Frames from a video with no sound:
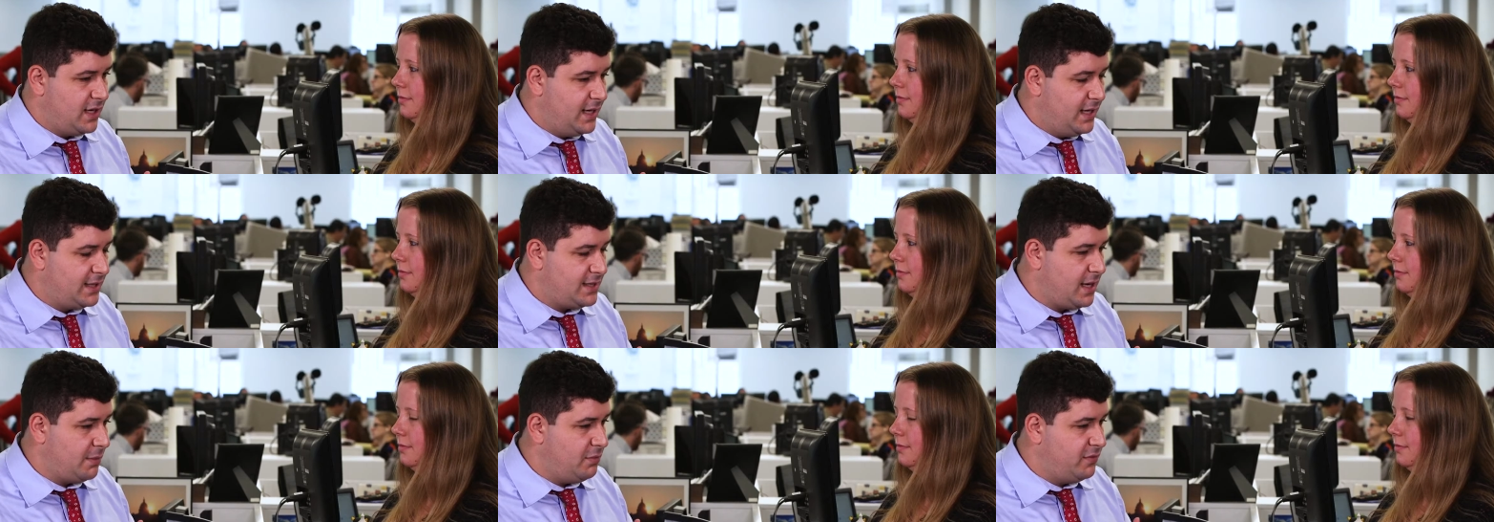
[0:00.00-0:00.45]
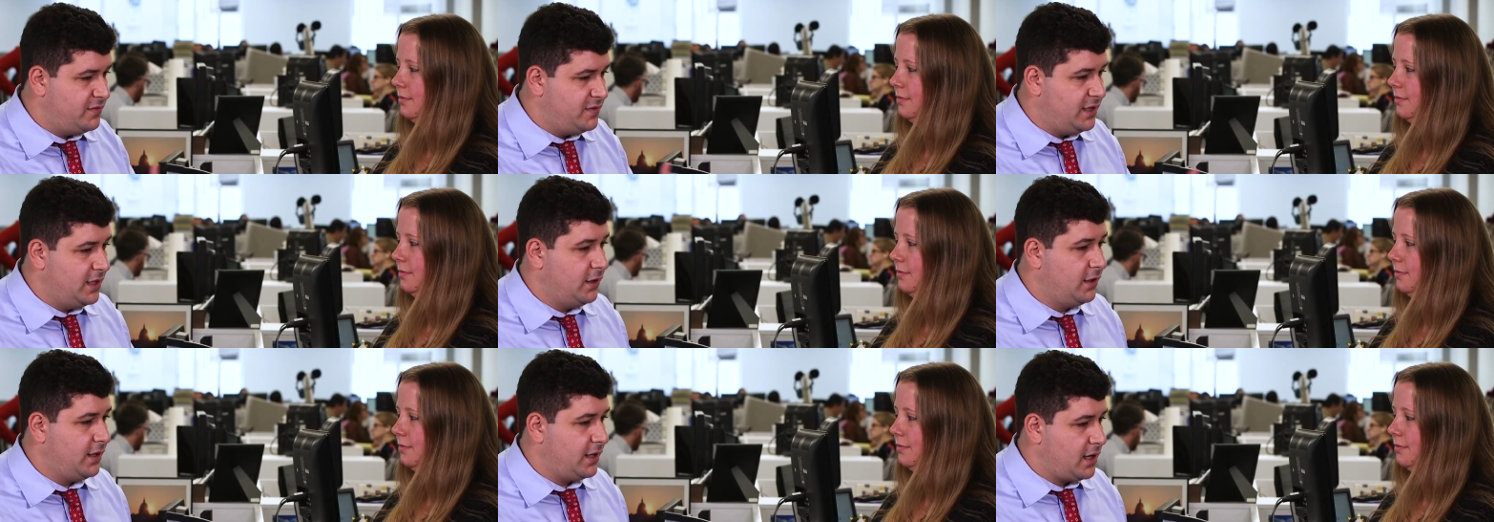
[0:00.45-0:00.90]
Speaker 1: any type of
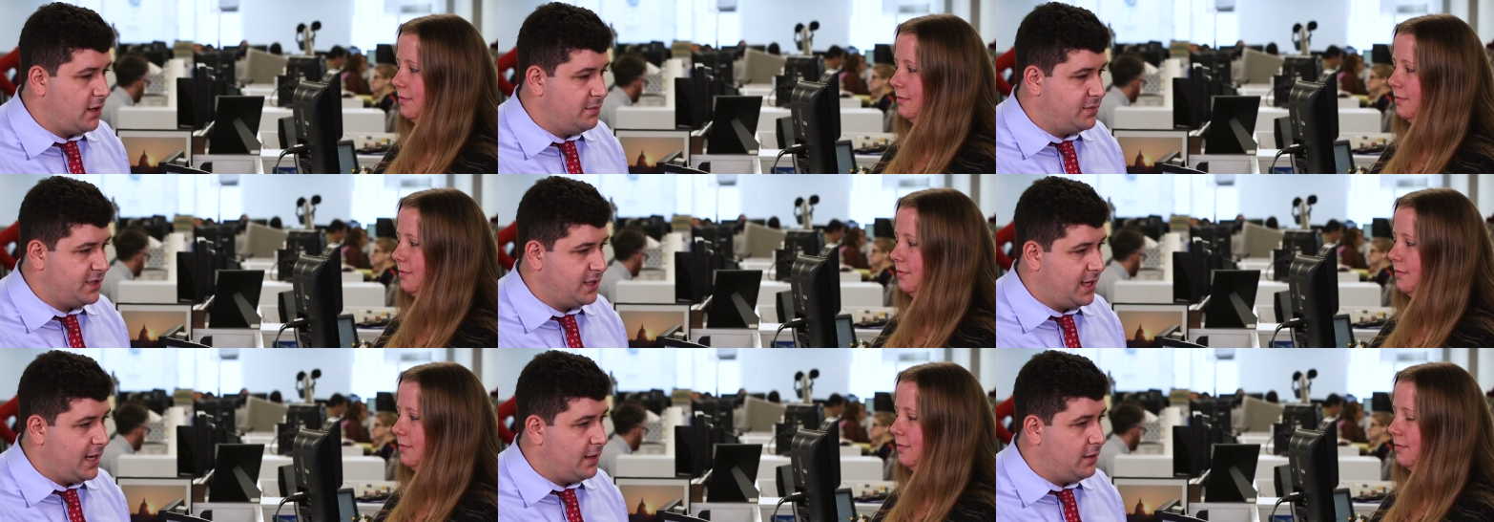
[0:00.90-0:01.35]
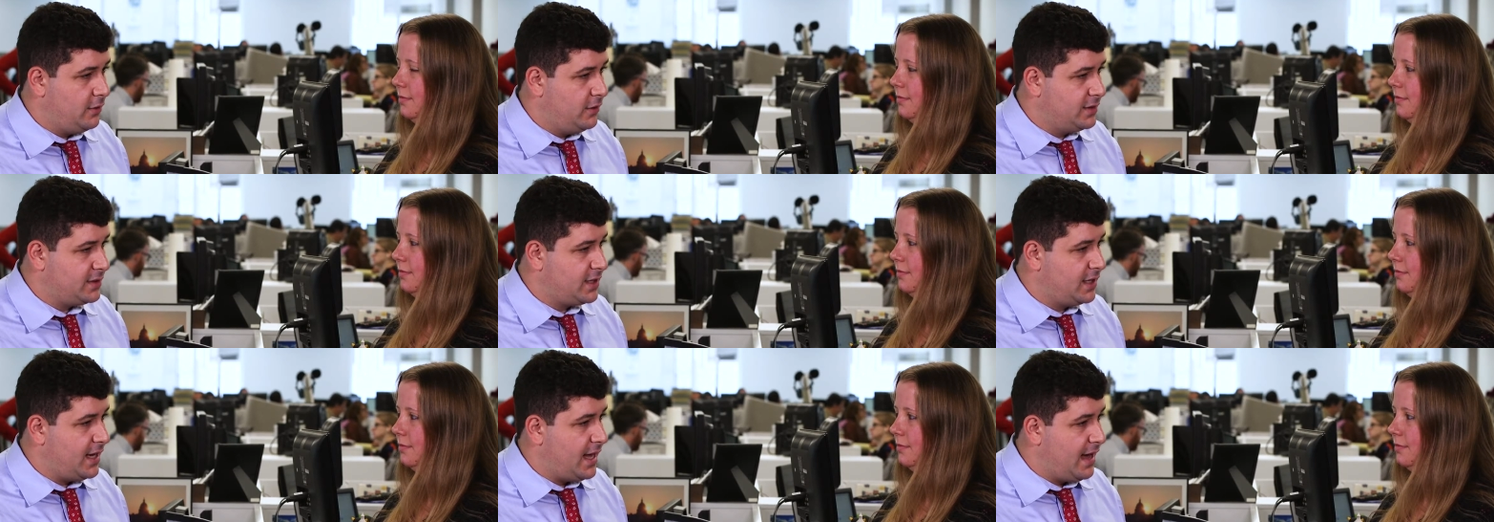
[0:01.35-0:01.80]
deal that comes together
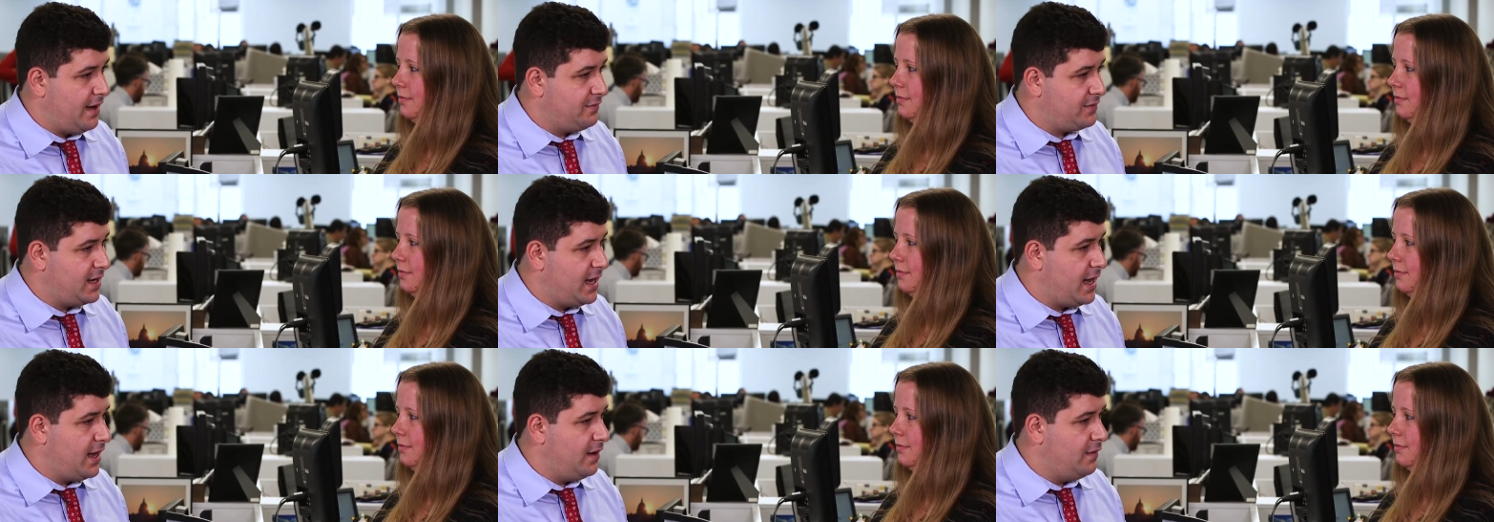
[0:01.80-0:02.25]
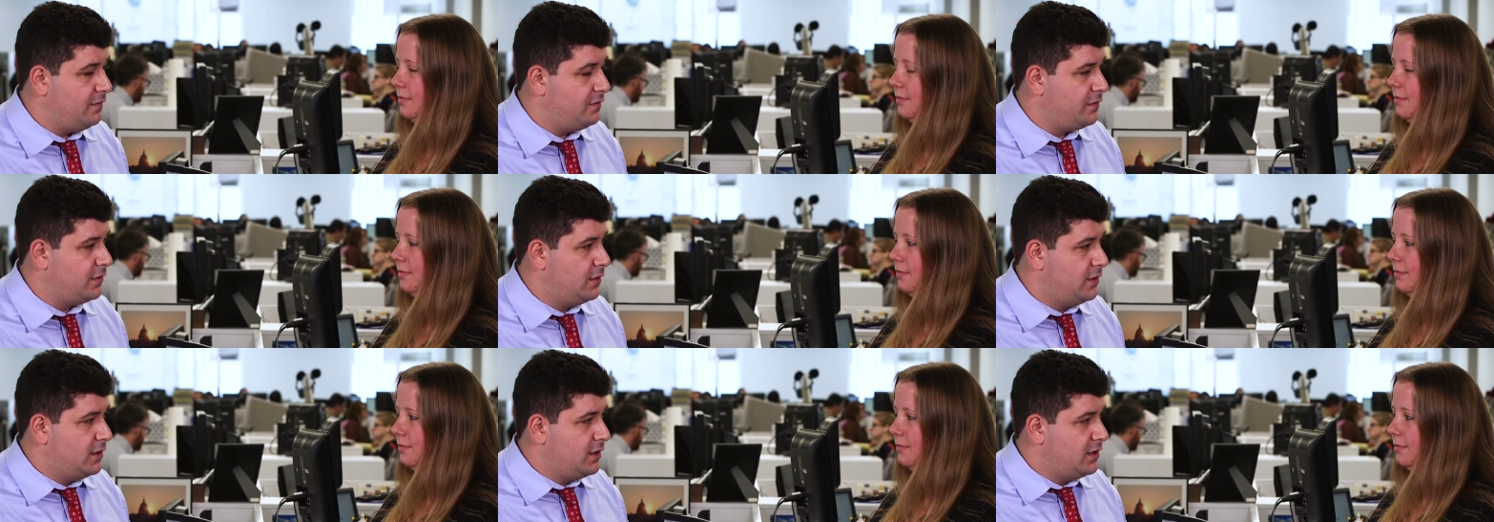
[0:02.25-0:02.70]
is going to have to have
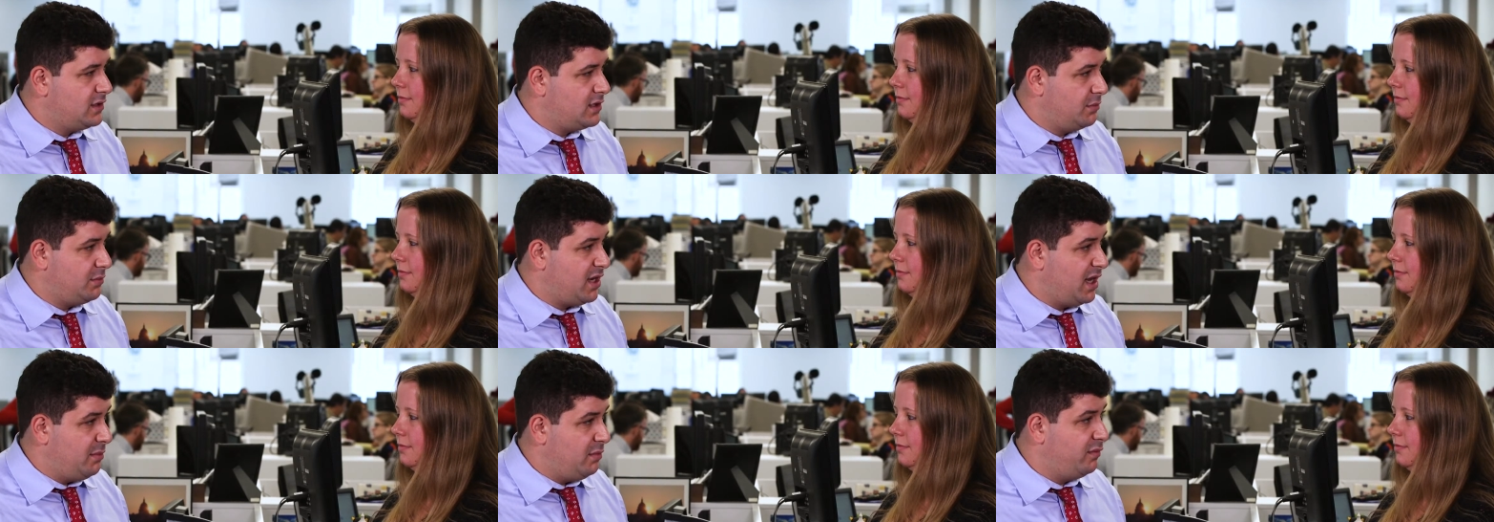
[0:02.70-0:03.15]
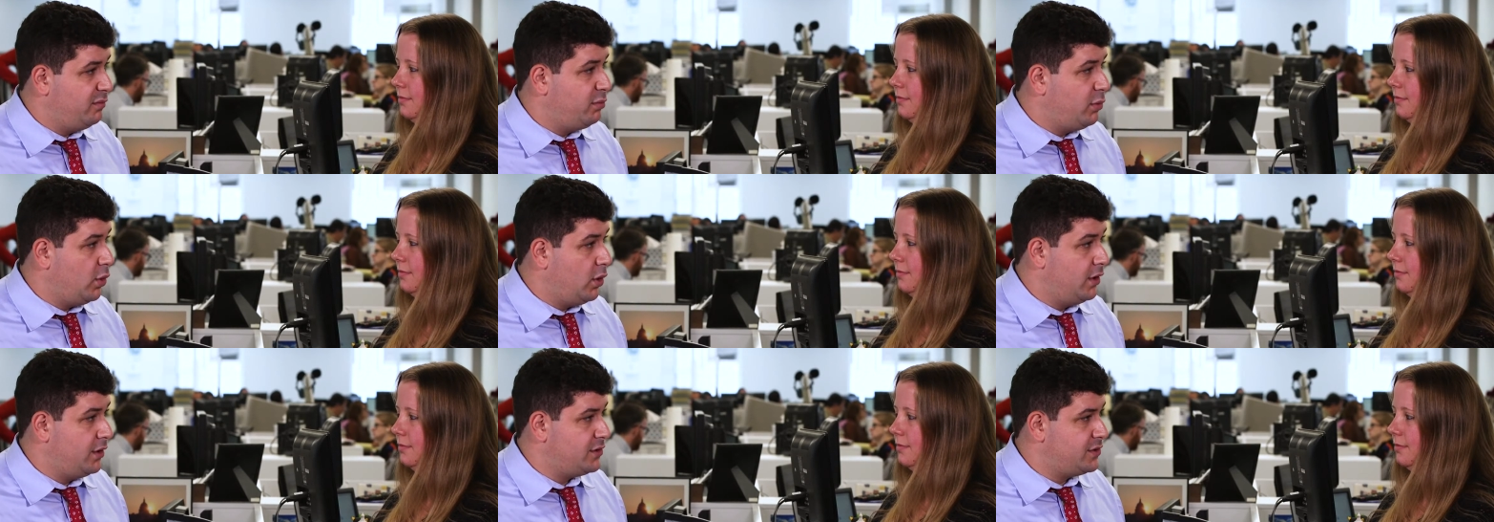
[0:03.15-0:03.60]
some type of
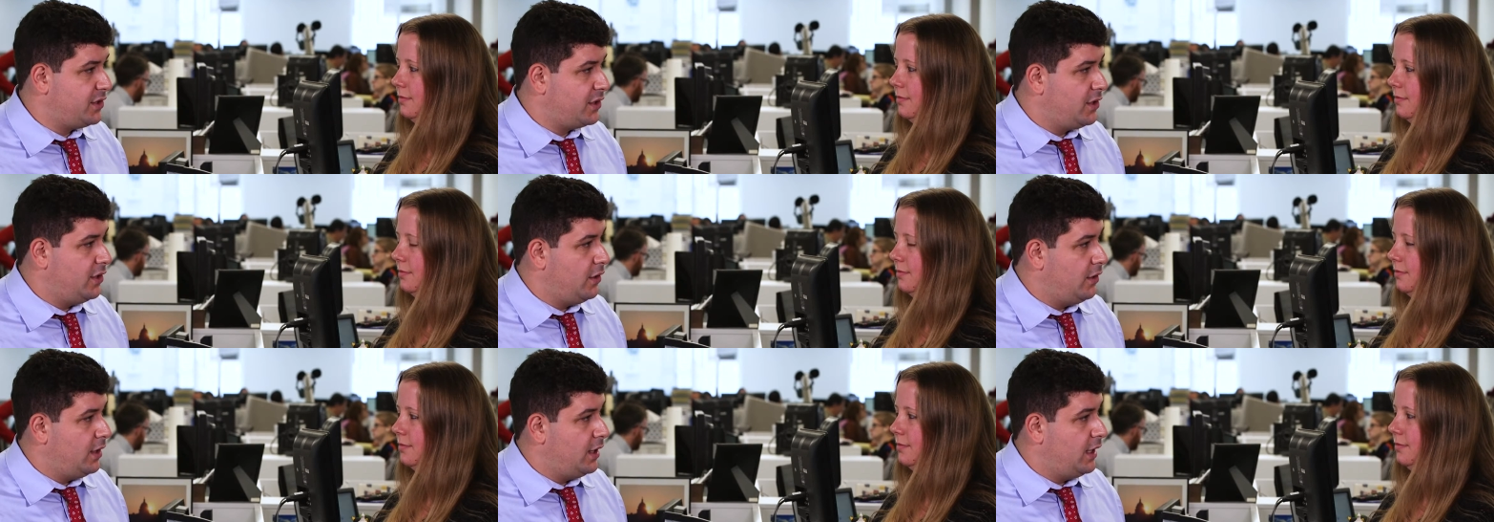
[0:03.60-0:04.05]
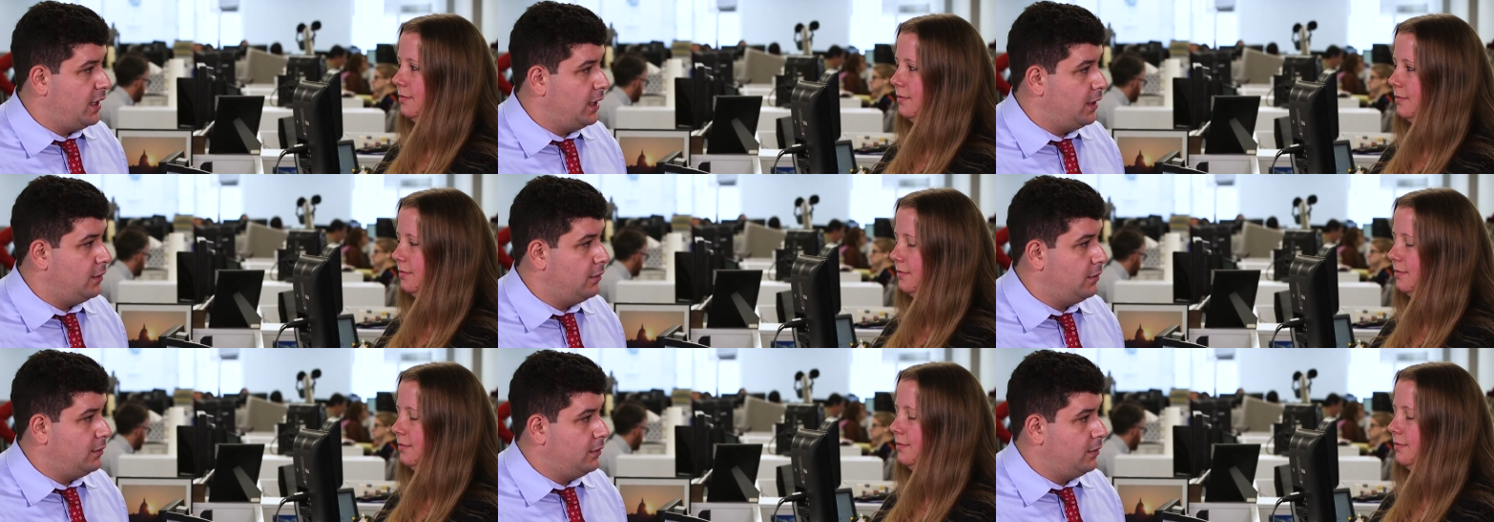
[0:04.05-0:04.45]
border security